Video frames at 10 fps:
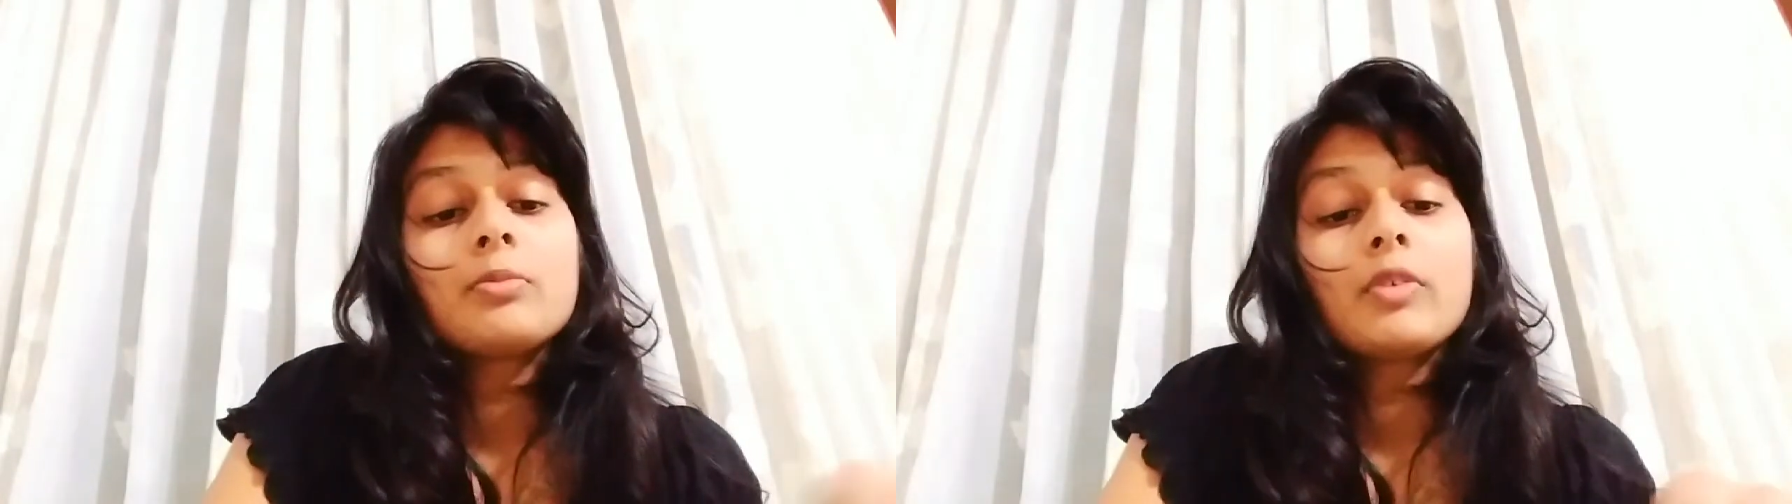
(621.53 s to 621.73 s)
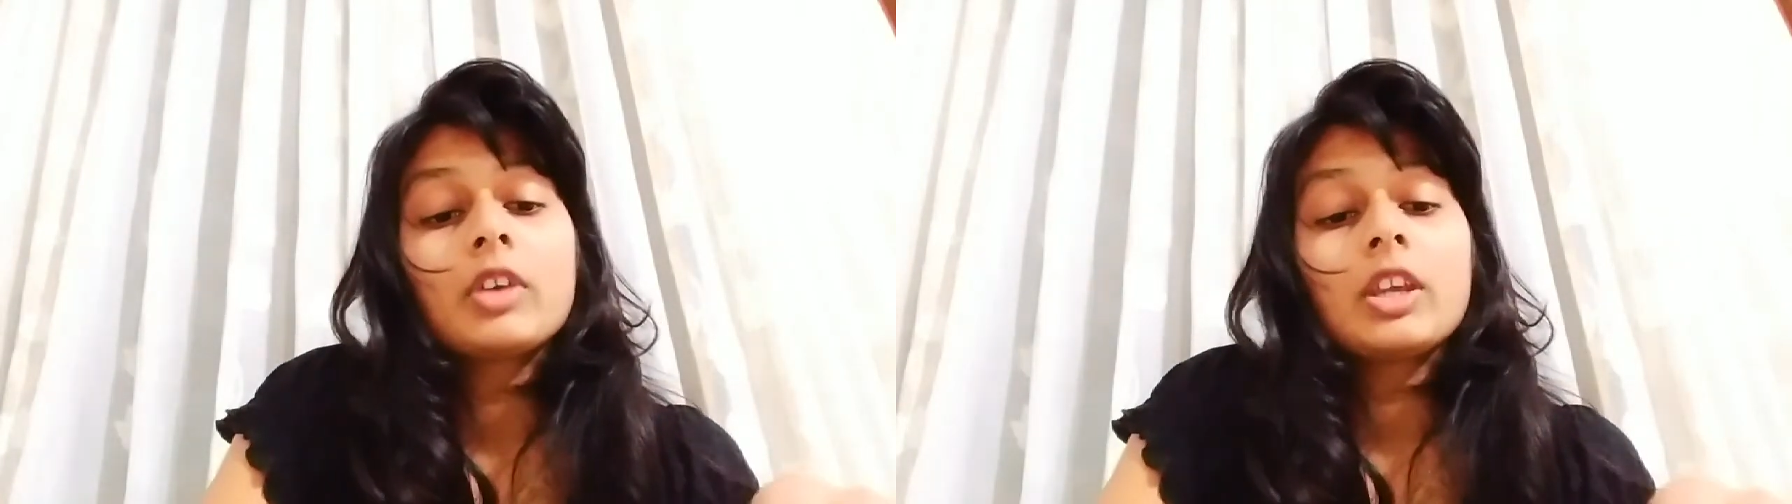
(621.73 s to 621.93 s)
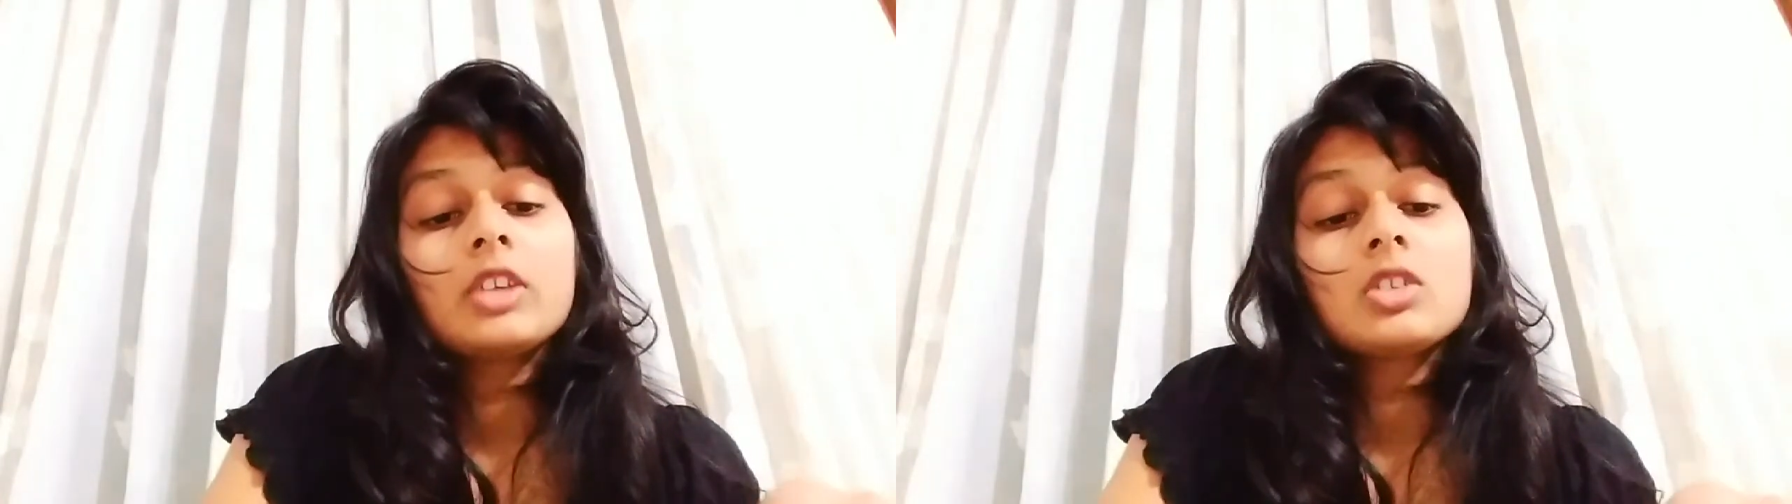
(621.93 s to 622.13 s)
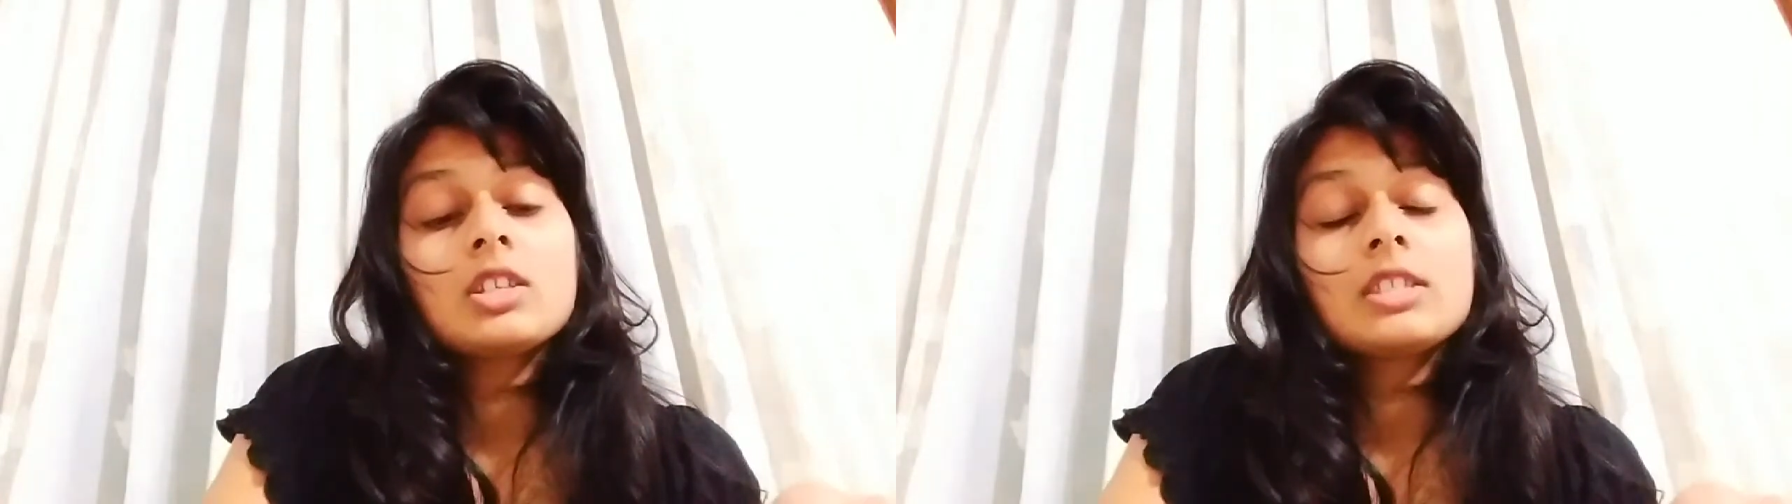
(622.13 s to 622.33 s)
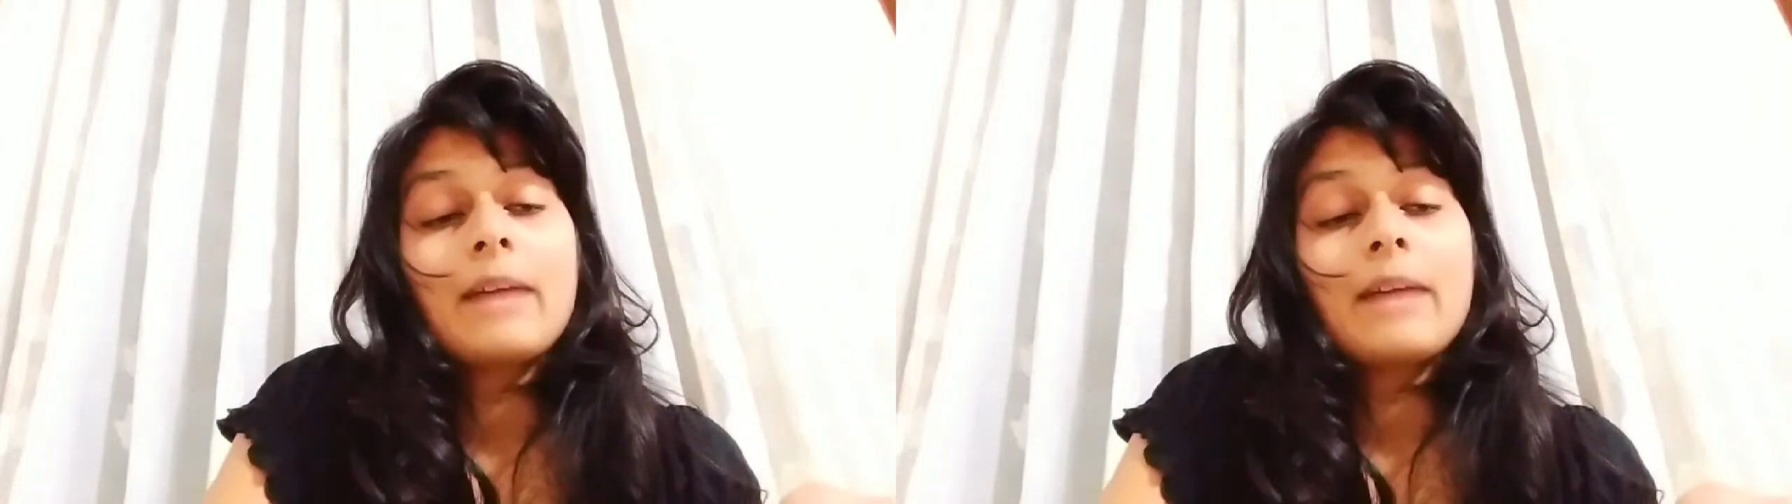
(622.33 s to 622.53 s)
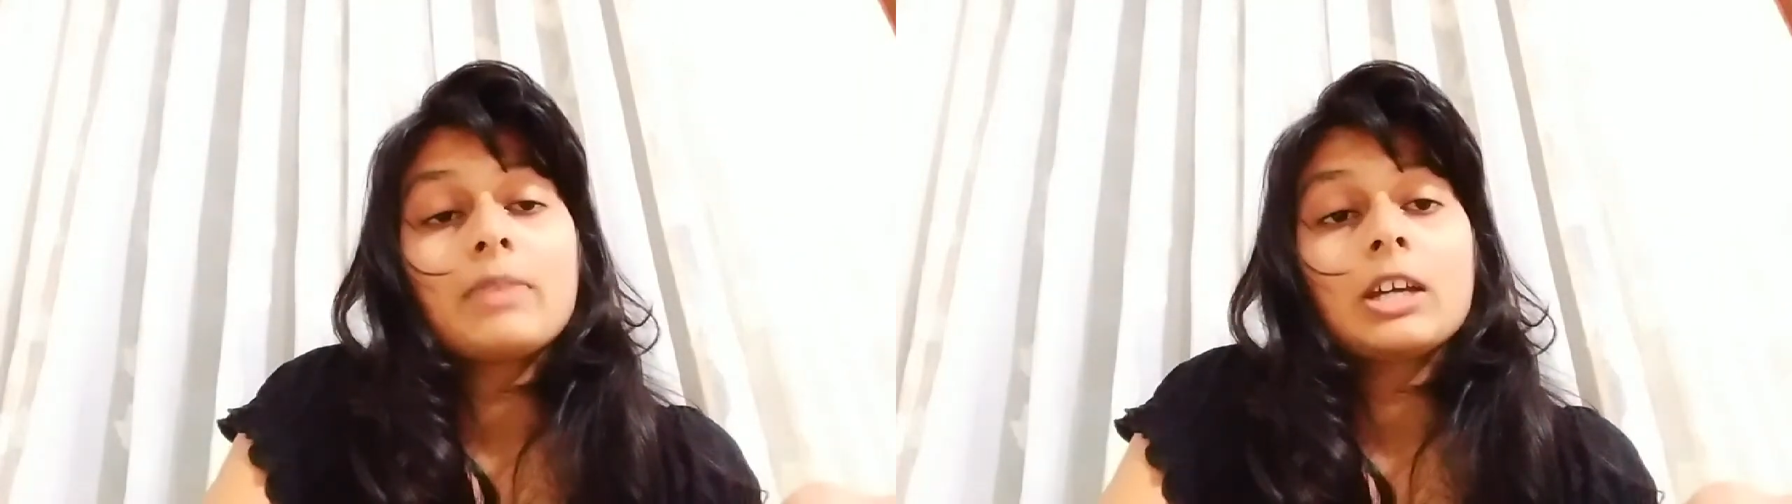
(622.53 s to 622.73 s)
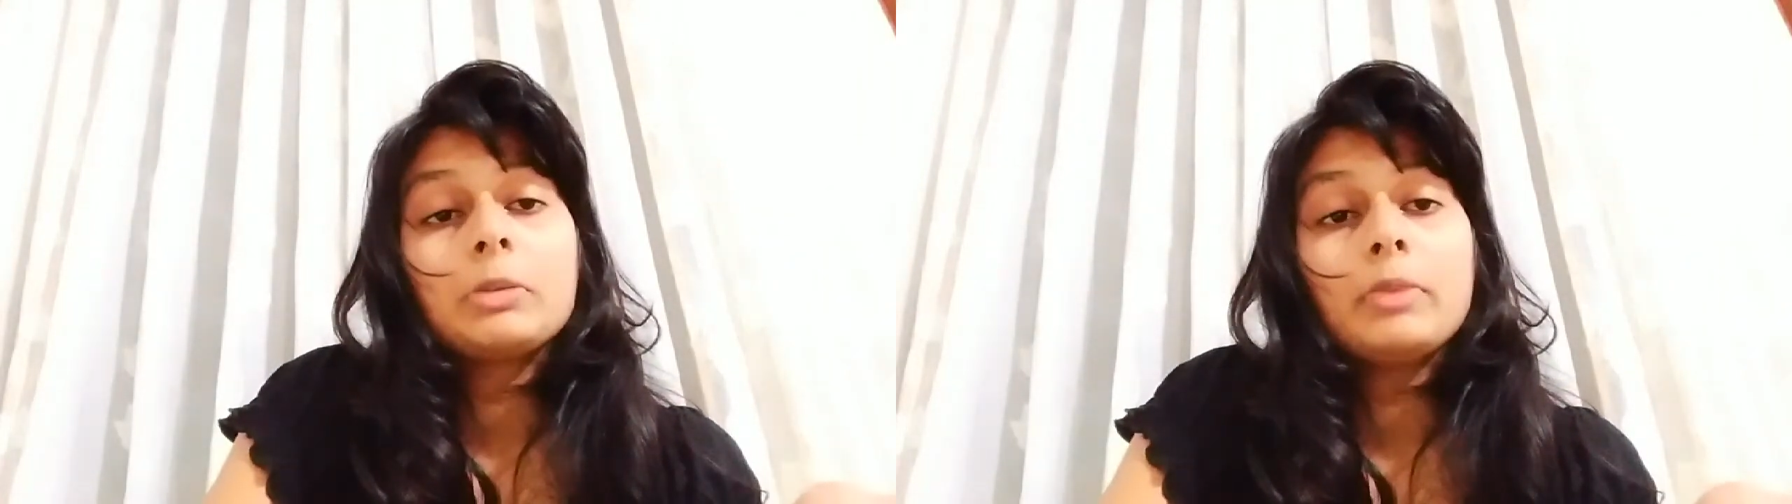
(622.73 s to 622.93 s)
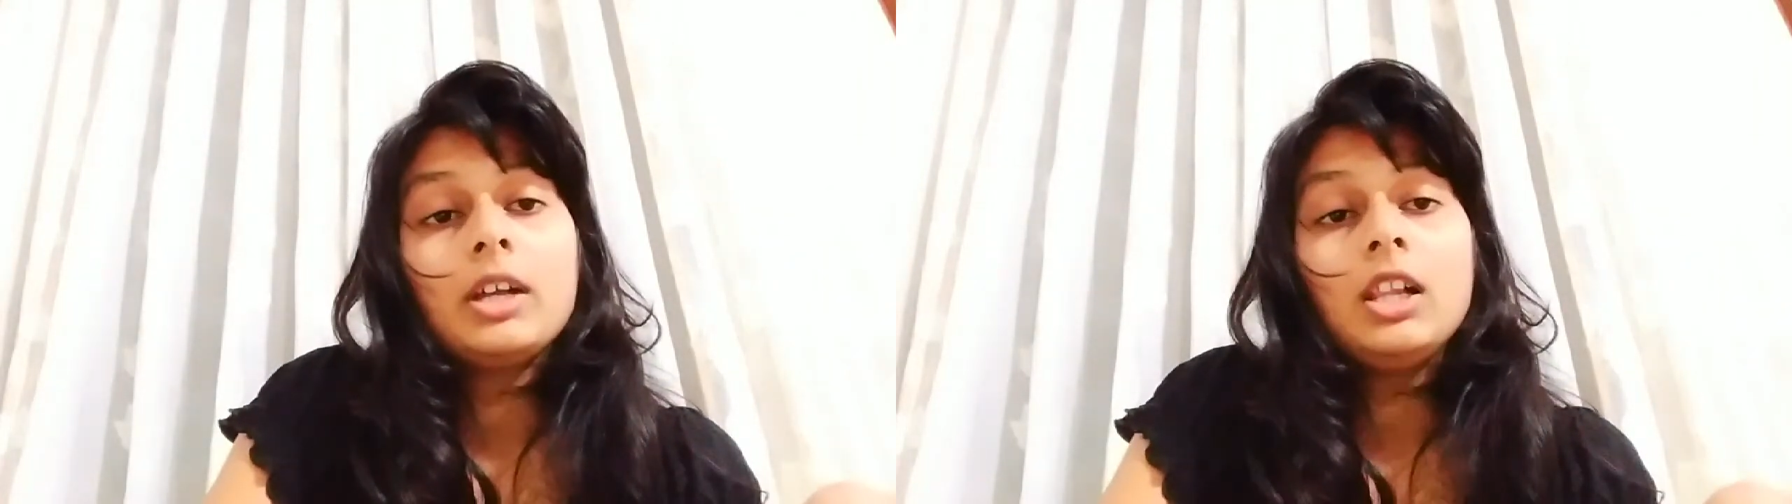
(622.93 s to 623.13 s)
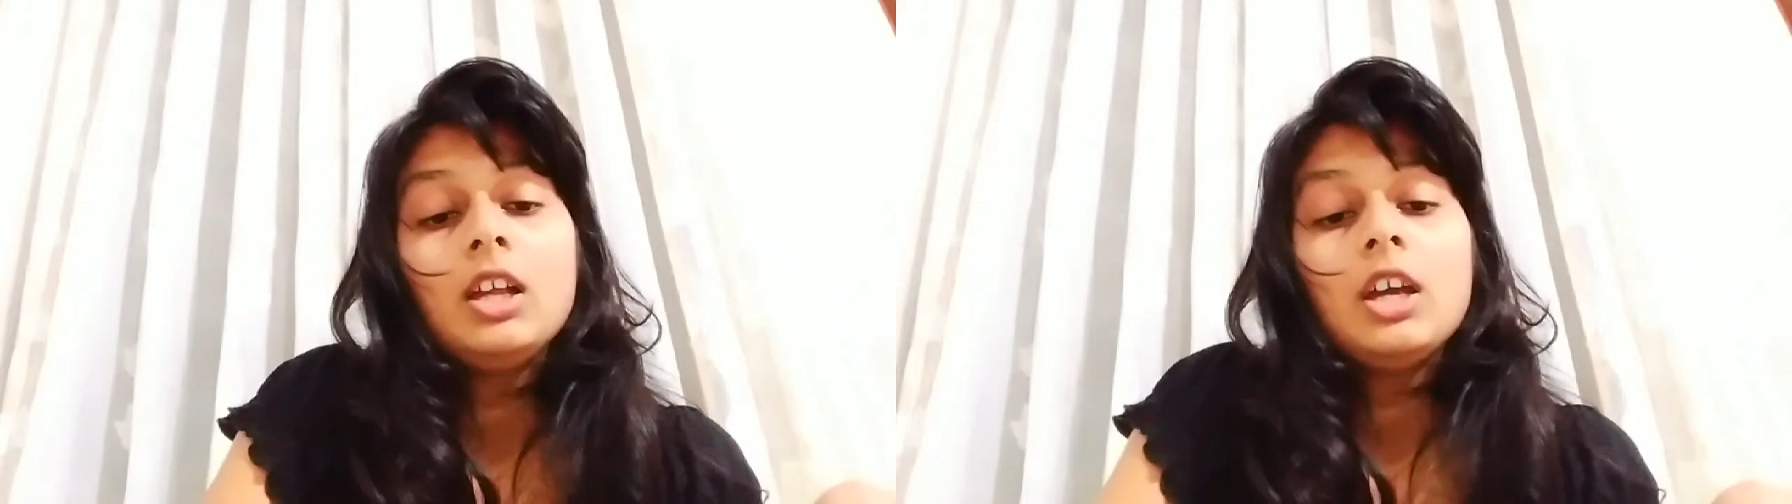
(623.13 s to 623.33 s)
provocation is applicable